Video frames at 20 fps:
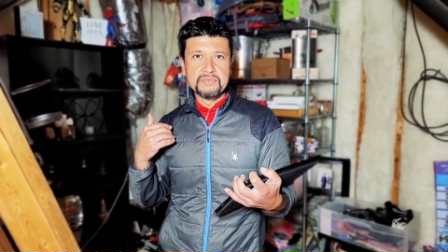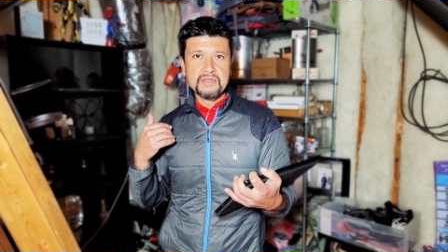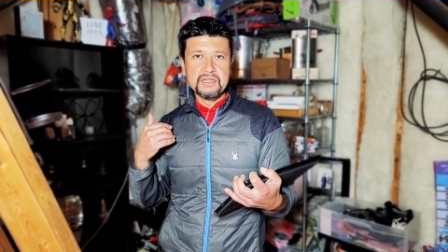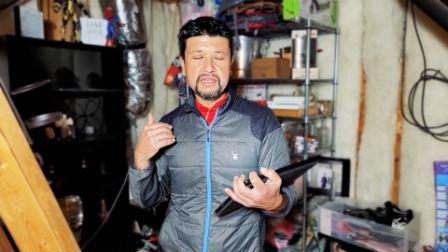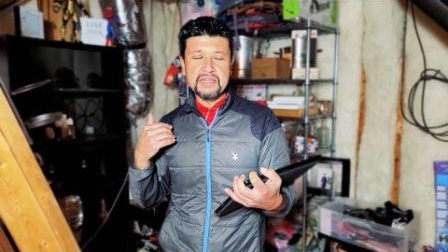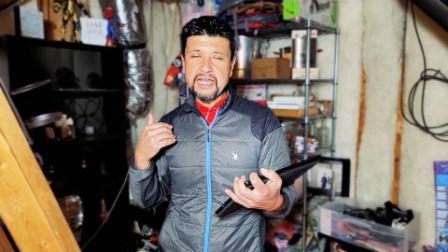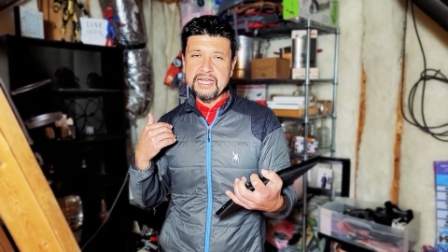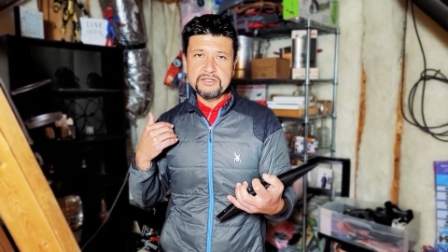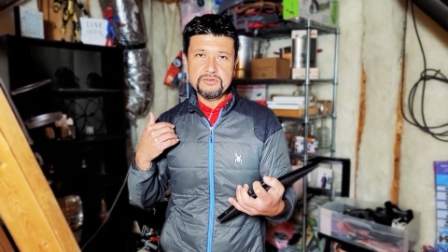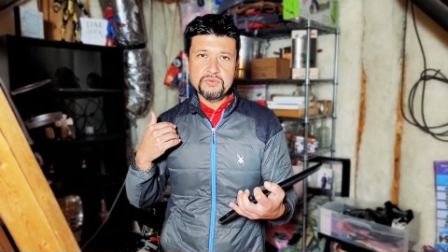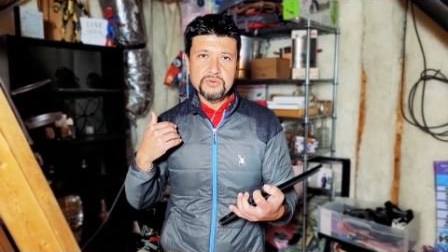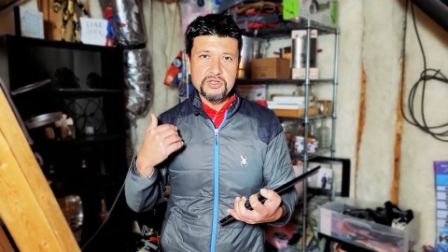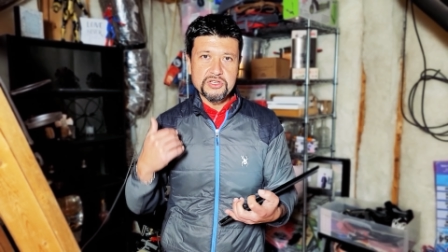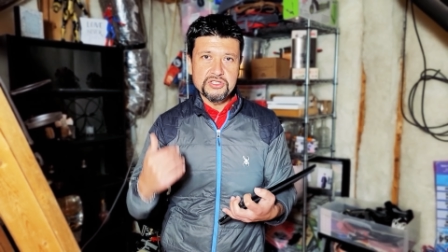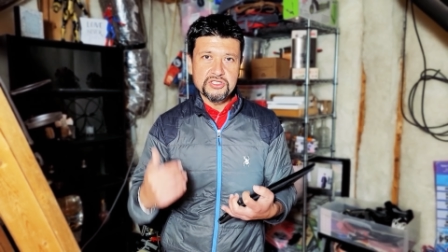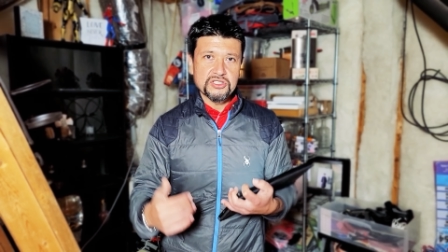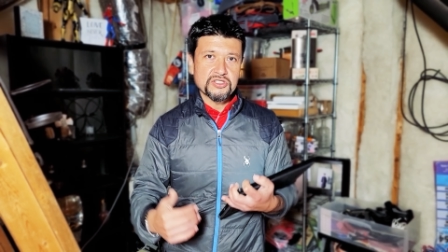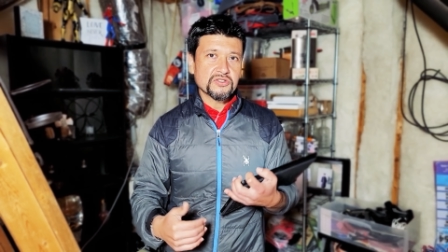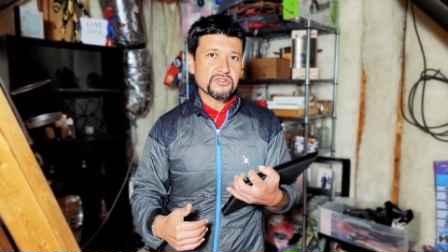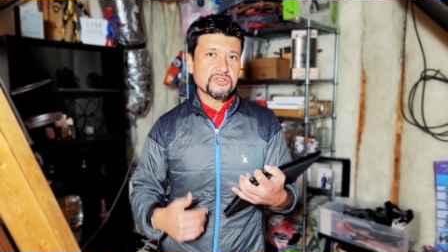That's when you
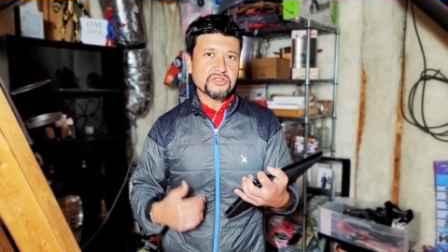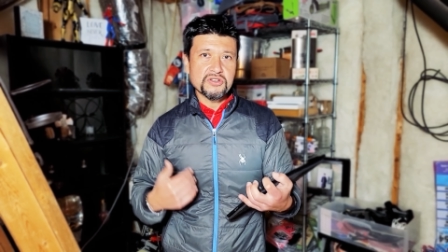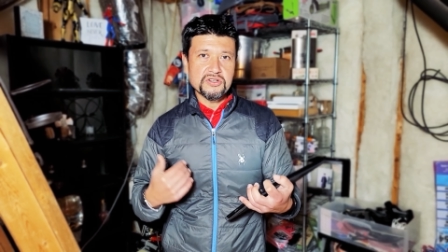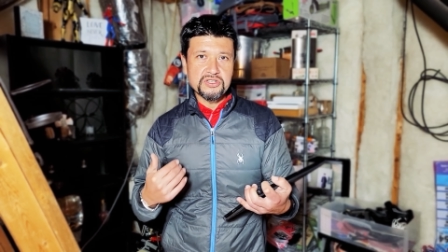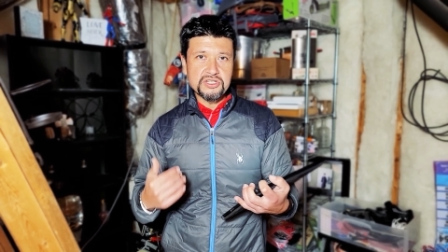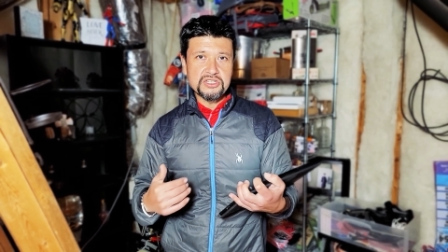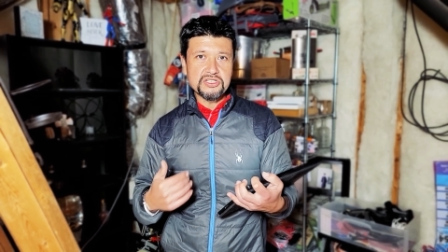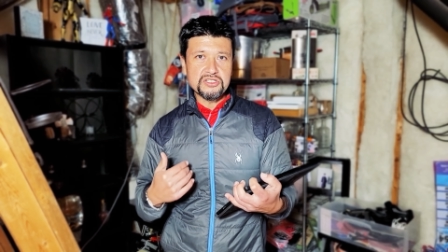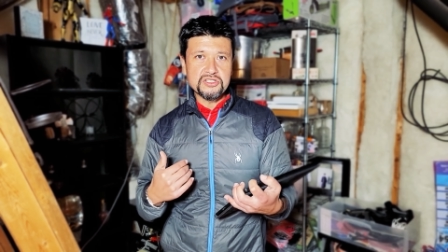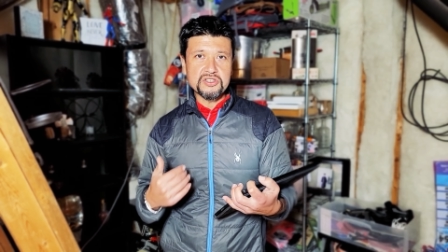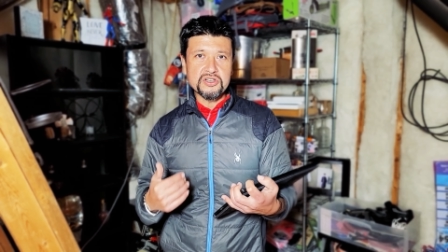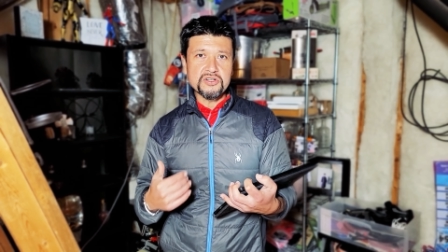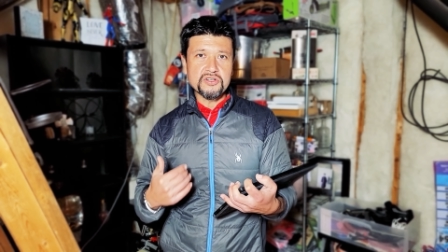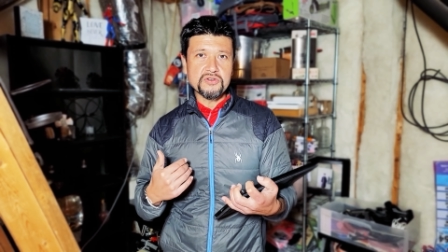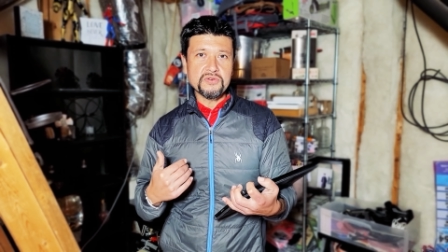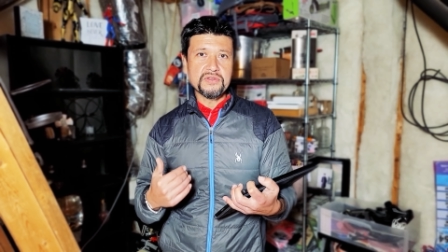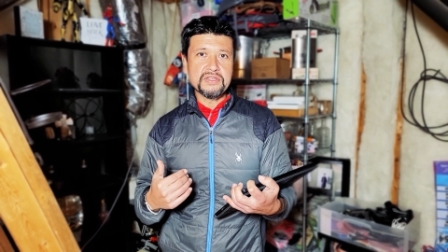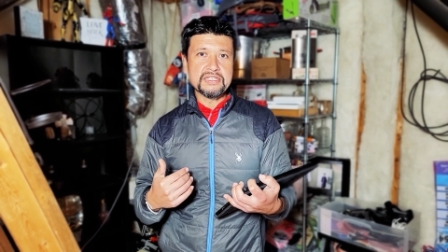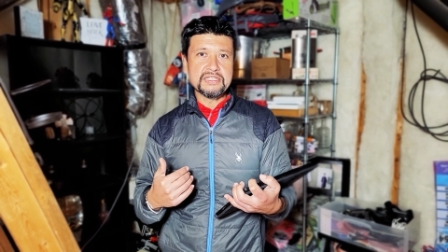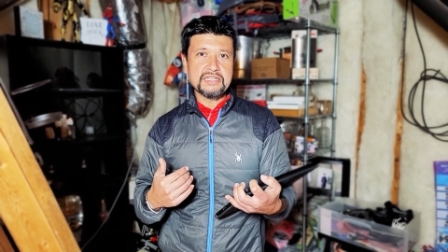still starting to start
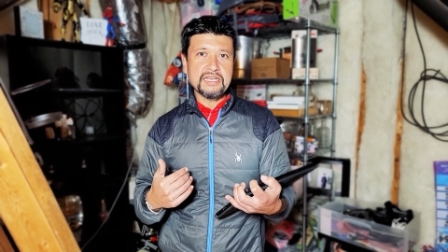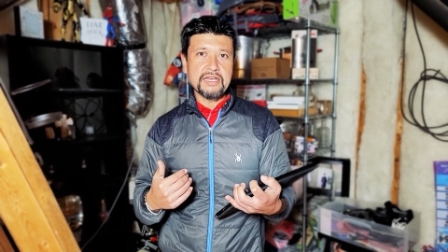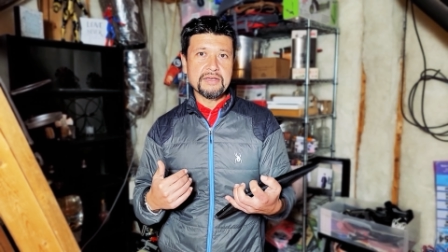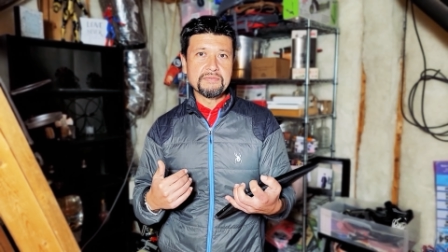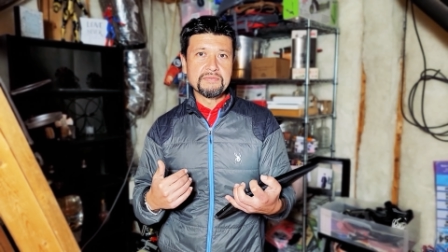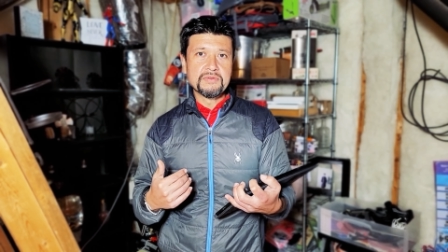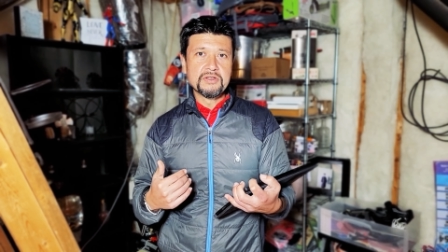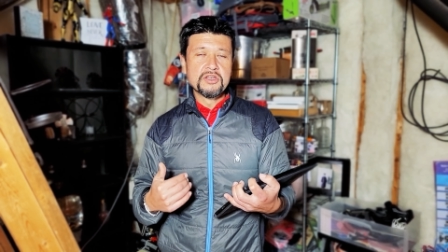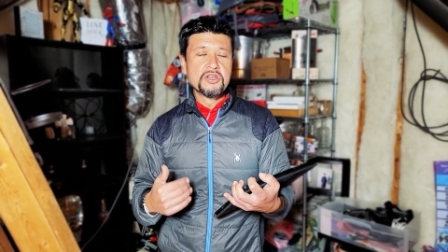doing the same